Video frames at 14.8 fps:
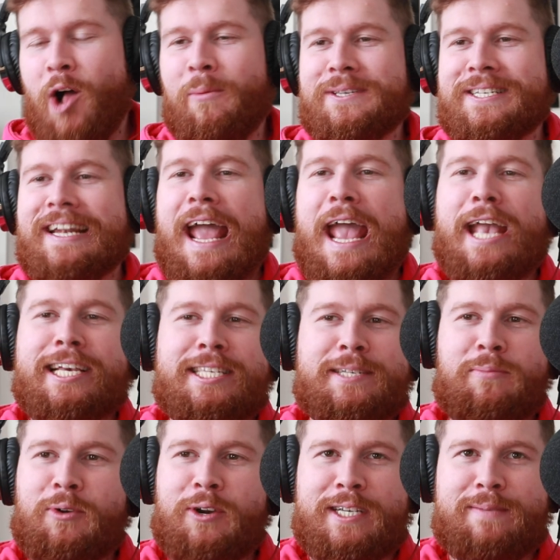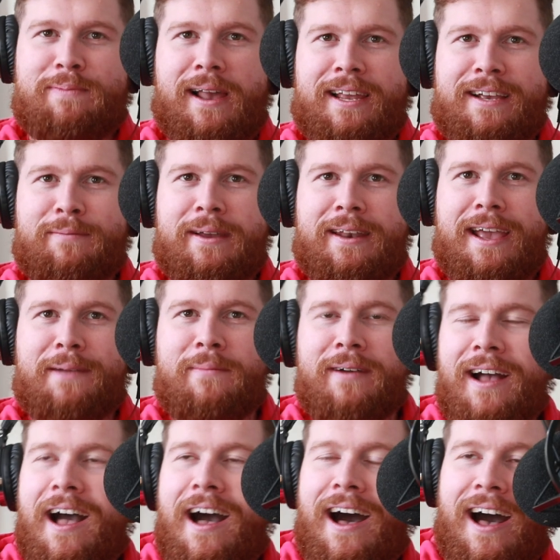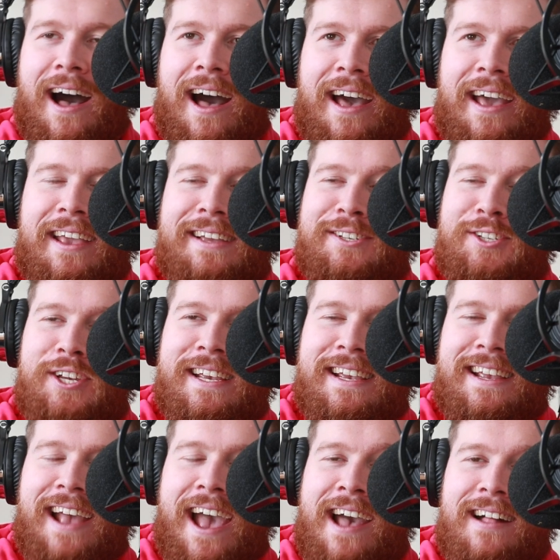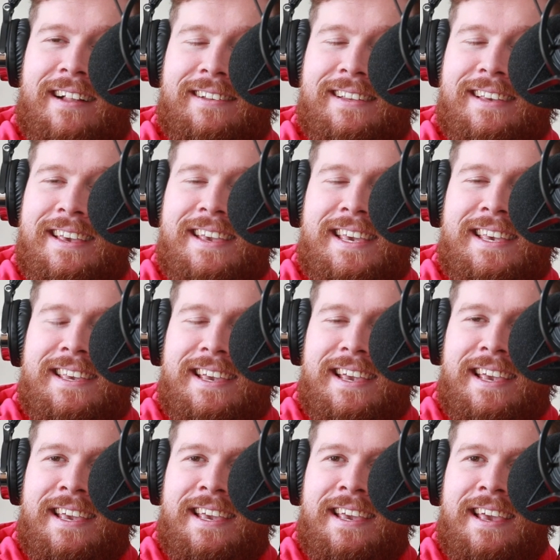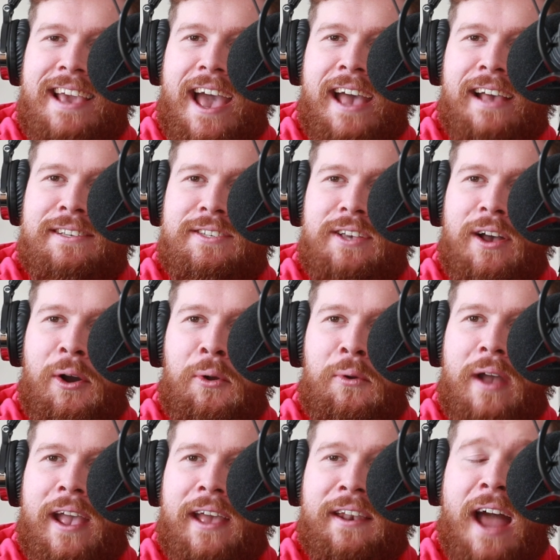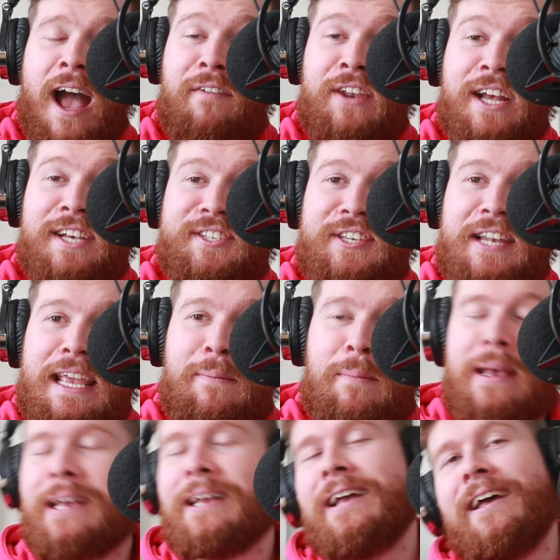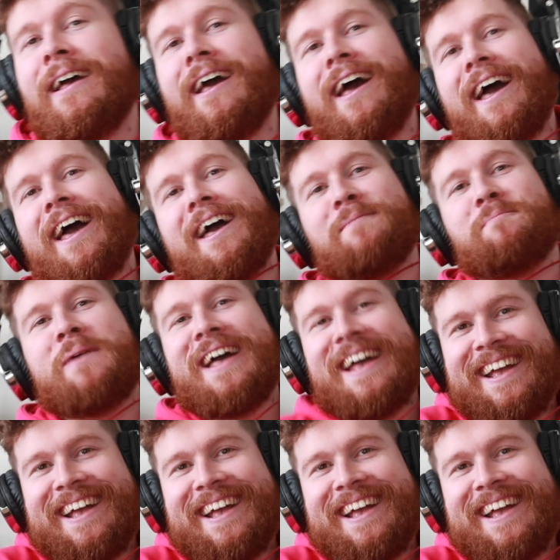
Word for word: almost an A S M R spelling of my name. I G L E E S O N. Have a nice sleep. Um,